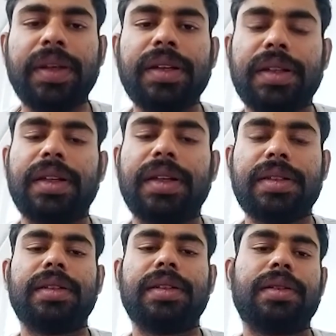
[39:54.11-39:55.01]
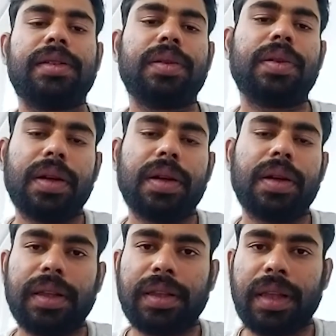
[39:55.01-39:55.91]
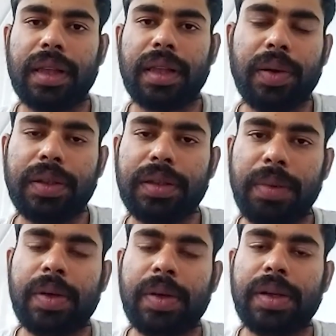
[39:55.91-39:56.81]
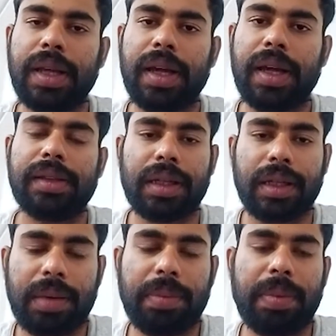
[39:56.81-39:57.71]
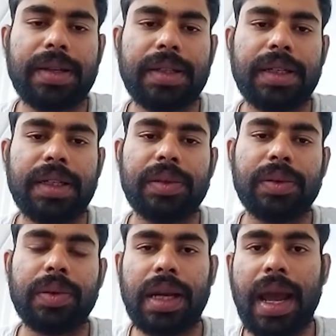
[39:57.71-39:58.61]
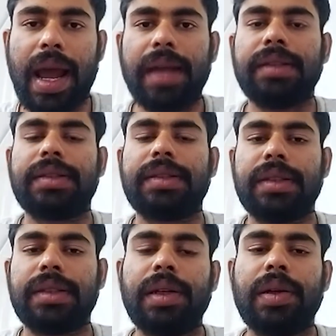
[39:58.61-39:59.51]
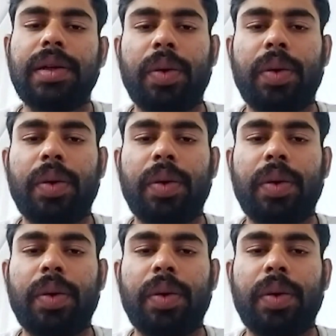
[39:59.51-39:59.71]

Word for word: It's, so now this metaverse has the capacity to enhance what